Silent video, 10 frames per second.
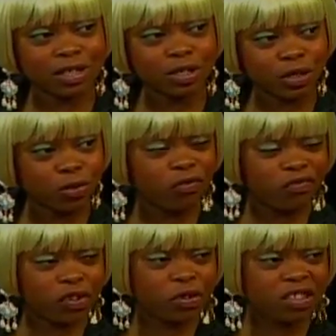Do you
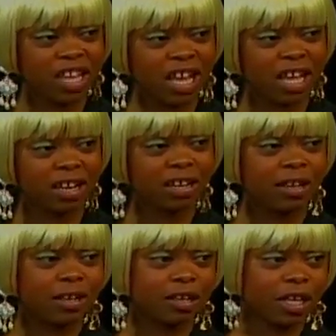feel that
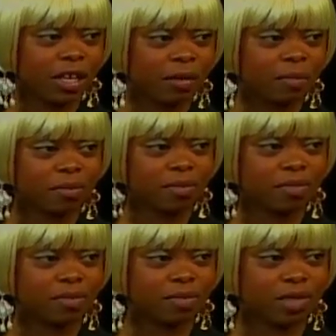Kim,
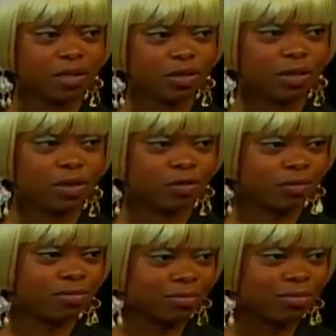you know,
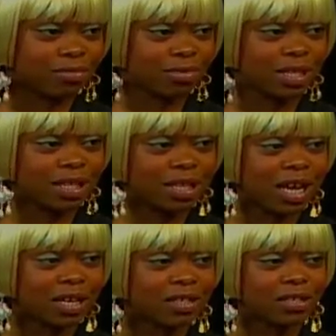
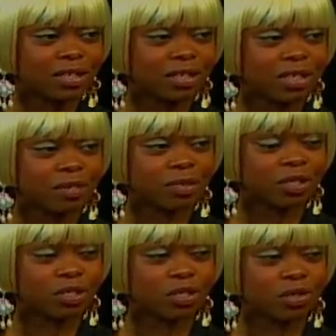kind of took her
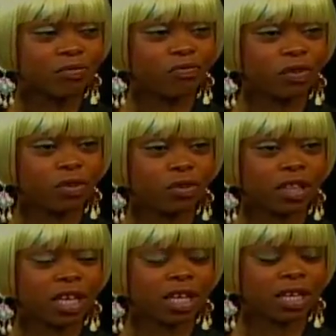image? Do you feel
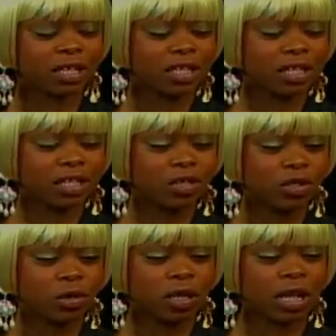that you
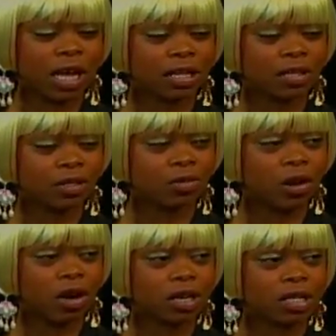know a lot of the new
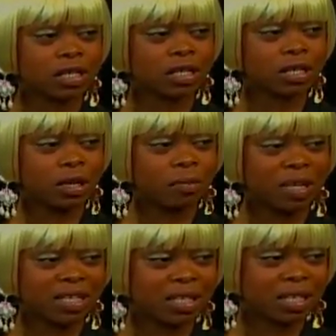artists
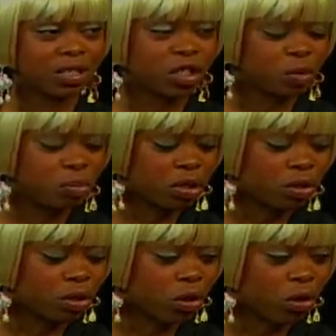basically just
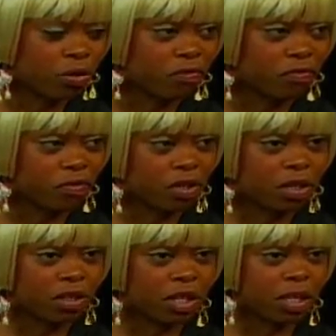build off
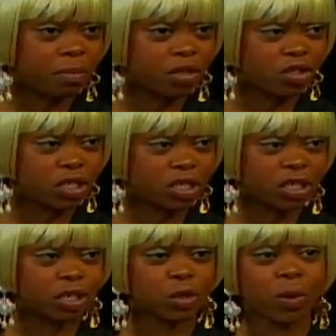the images
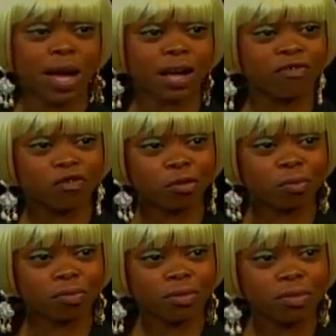and swag
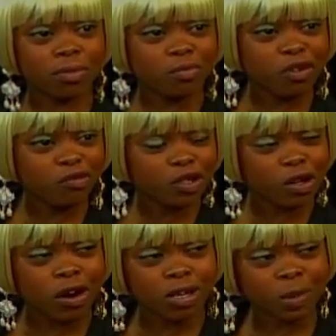from previous
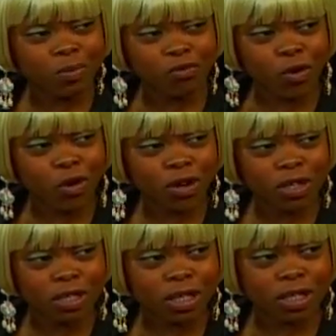artists before
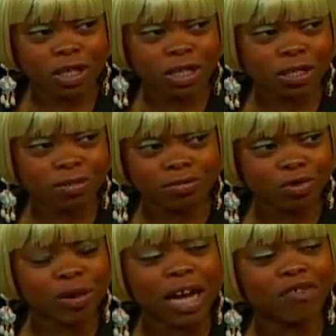and
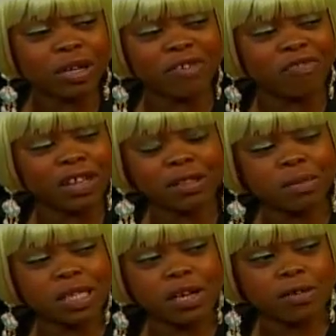try to reinvent
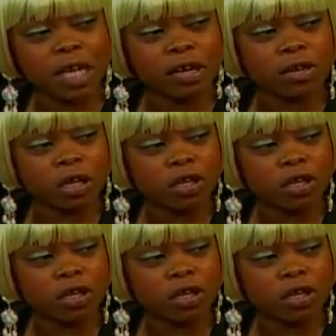themselves? I don't know.